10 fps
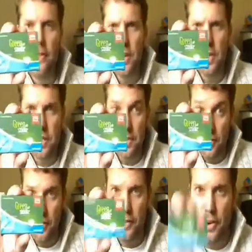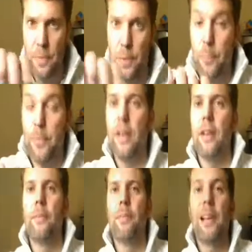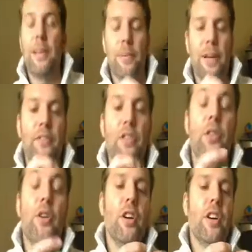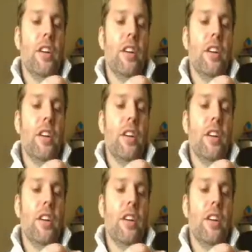which is a very popular brand, believe it or not.